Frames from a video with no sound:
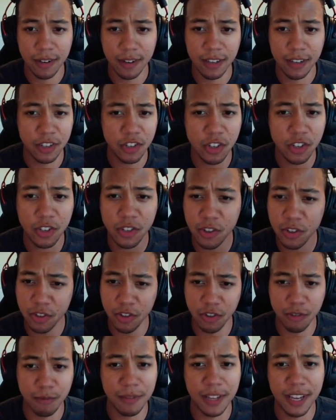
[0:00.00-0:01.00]
Let's just
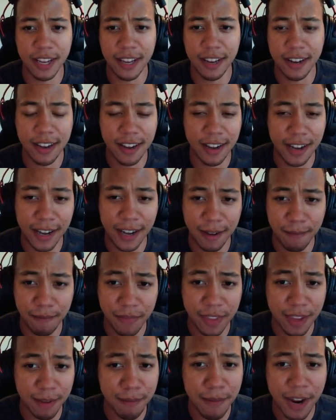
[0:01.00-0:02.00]
assume that.
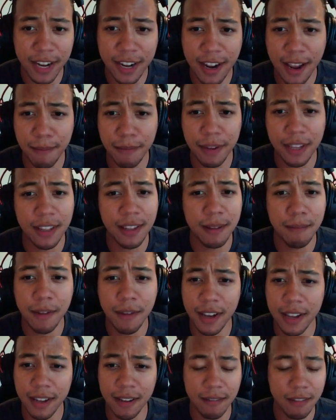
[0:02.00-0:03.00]
They might not be. They
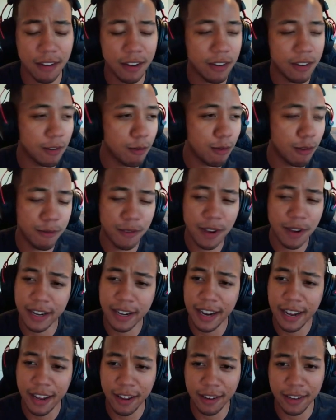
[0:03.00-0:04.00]
might, you know, we'll
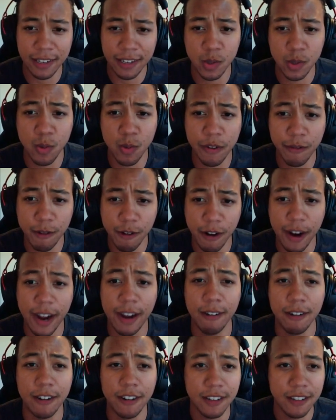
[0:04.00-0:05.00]
find out in 24
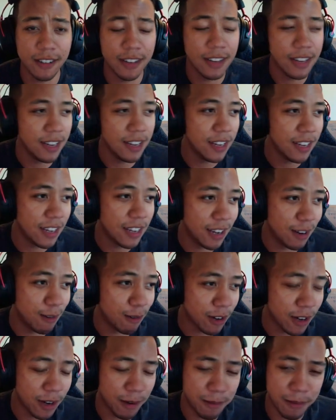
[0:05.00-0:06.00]
hours.
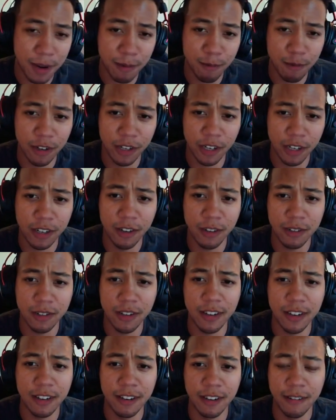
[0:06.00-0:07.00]
We're coming up really
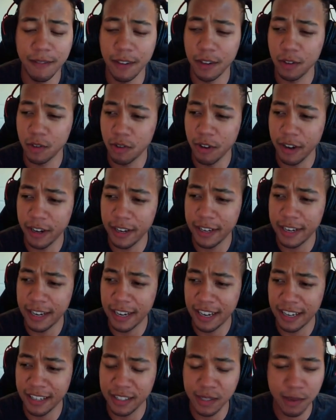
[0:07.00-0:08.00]
close on NFL trade
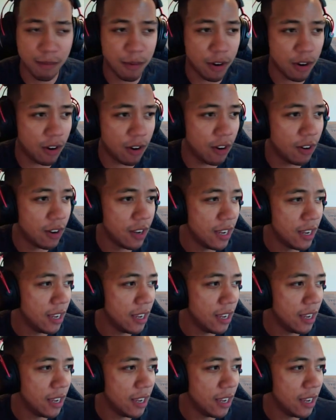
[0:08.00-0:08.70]
deadline tomorrow.